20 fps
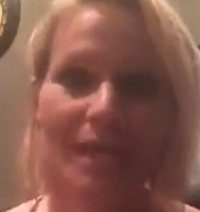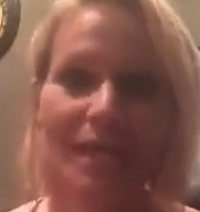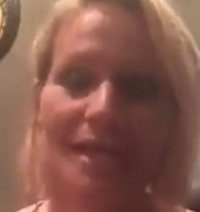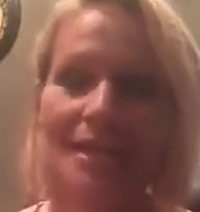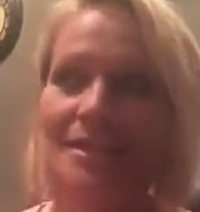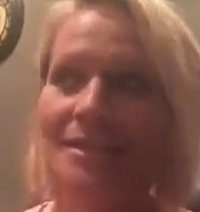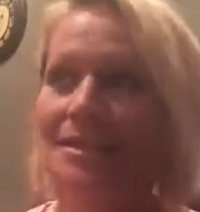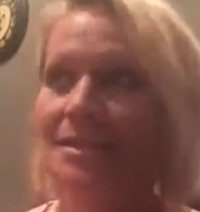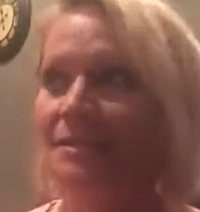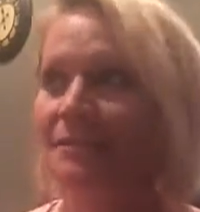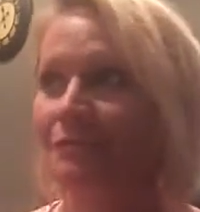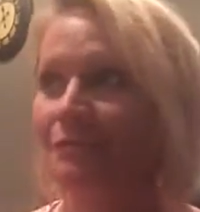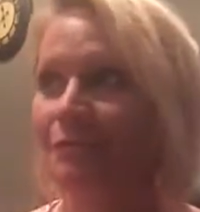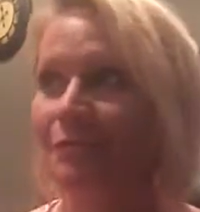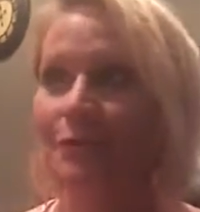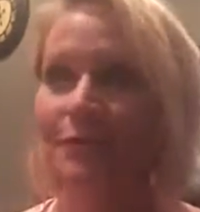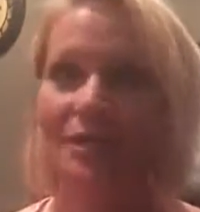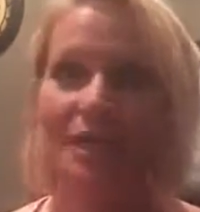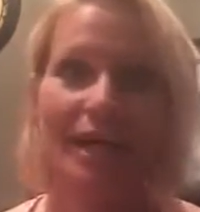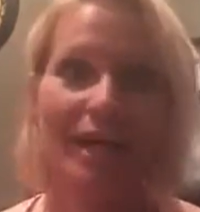as
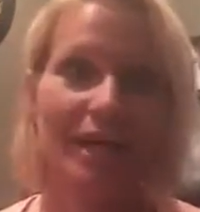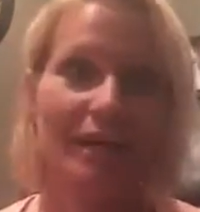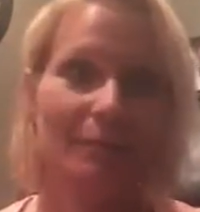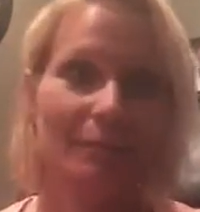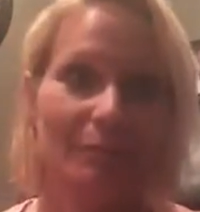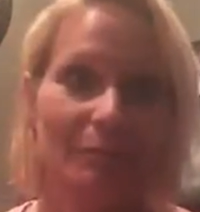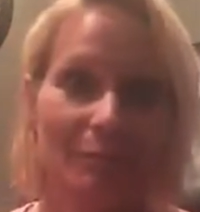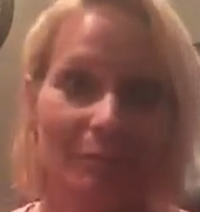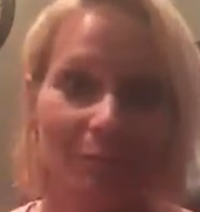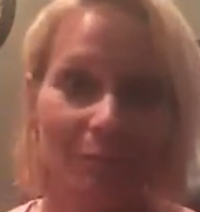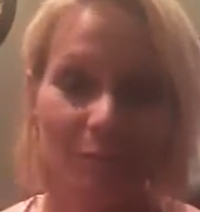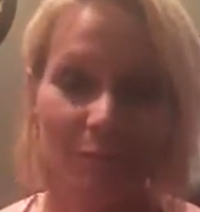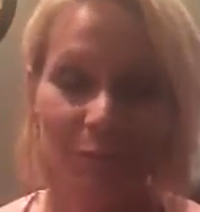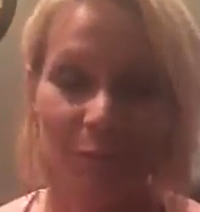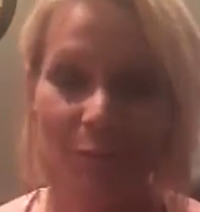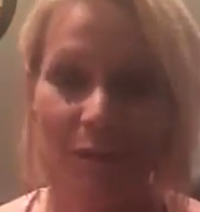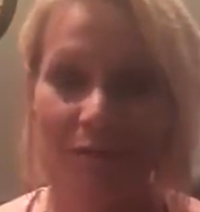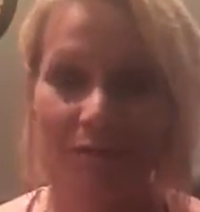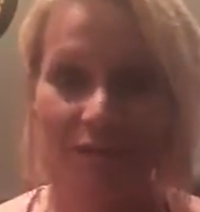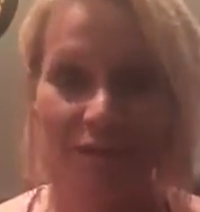full time,
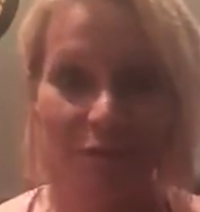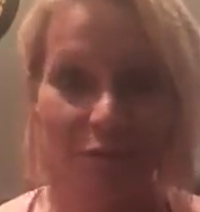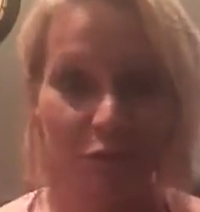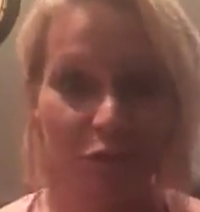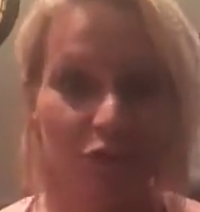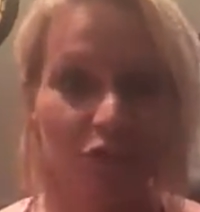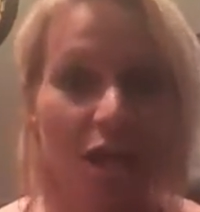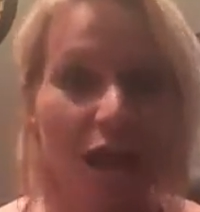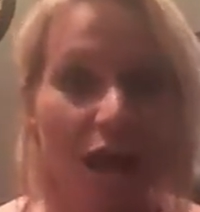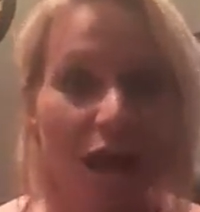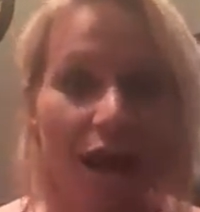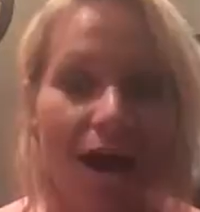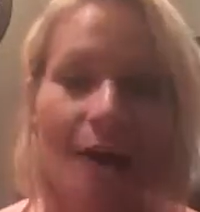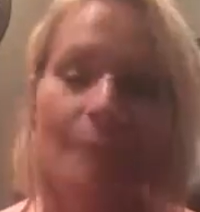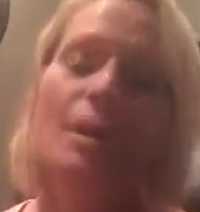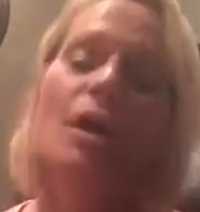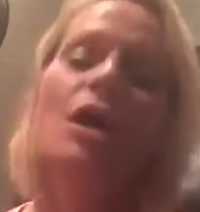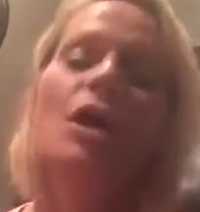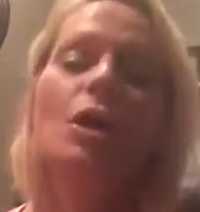you have another job,